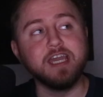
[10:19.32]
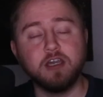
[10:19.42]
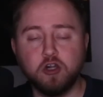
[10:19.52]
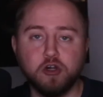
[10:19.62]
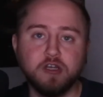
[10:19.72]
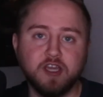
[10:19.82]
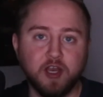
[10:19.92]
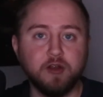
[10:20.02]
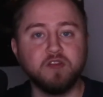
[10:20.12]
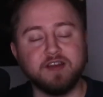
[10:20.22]
it could
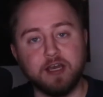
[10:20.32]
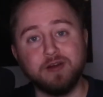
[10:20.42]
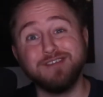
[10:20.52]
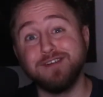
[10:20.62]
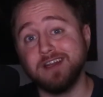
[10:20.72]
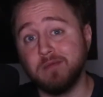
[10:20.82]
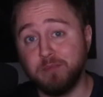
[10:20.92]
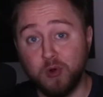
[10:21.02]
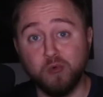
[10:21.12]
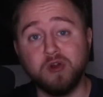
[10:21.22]
carry the narrative in a
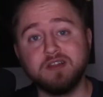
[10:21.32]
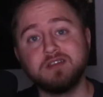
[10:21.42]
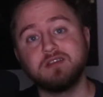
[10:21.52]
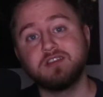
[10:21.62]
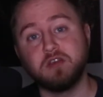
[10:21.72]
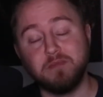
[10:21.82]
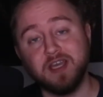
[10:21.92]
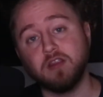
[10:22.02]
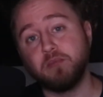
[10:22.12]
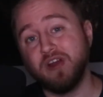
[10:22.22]
bull run to
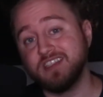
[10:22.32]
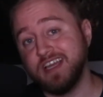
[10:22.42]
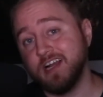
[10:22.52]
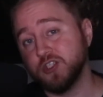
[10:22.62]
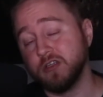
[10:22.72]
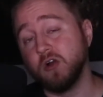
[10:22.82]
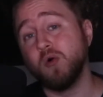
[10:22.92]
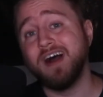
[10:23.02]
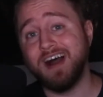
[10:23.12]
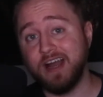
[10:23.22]
make the price actually
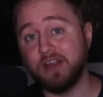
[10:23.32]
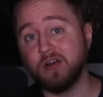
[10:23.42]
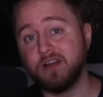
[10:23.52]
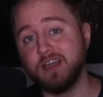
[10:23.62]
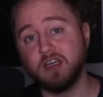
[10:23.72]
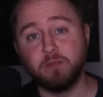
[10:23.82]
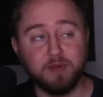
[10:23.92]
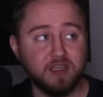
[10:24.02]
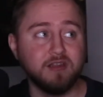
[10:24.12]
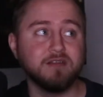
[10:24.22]
go higher. It could
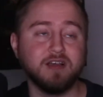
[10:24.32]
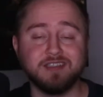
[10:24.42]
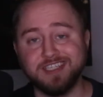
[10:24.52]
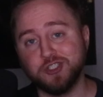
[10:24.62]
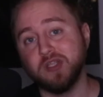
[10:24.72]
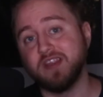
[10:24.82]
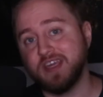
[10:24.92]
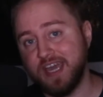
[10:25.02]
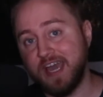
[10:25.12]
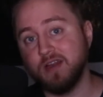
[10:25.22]
be essentially the
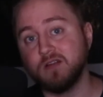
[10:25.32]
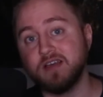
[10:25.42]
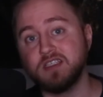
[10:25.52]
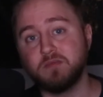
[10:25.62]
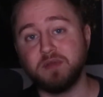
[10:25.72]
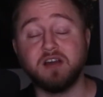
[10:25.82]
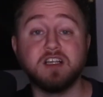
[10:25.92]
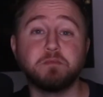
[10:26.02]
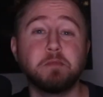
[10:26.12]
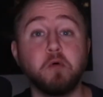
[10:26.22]
catalyst
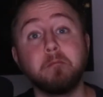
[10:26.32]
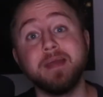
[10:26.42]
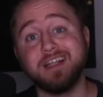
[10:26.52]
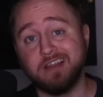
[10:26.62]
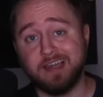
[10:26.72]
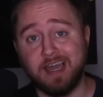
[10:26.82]
because people make the